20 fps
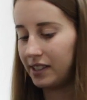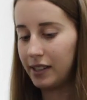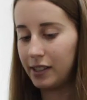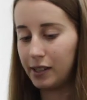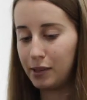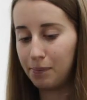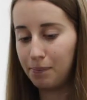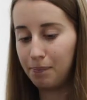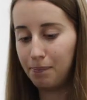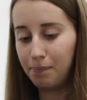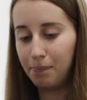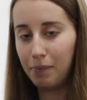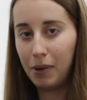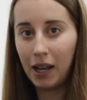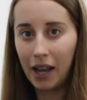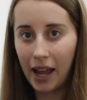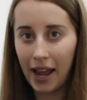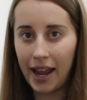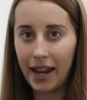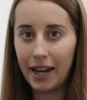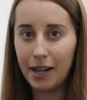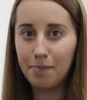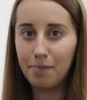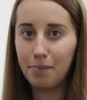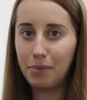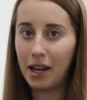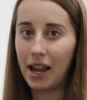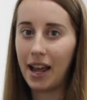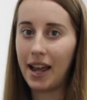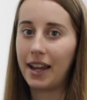this plain
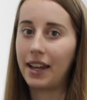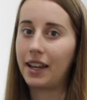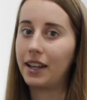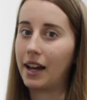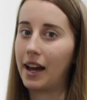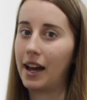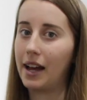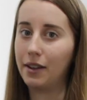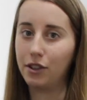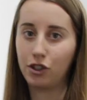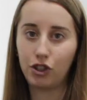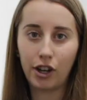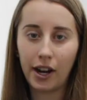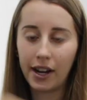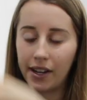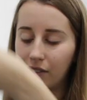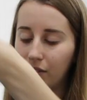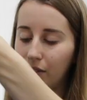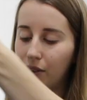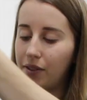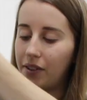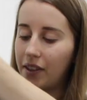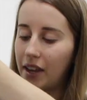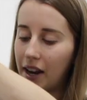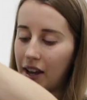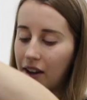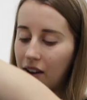black tracksuit that I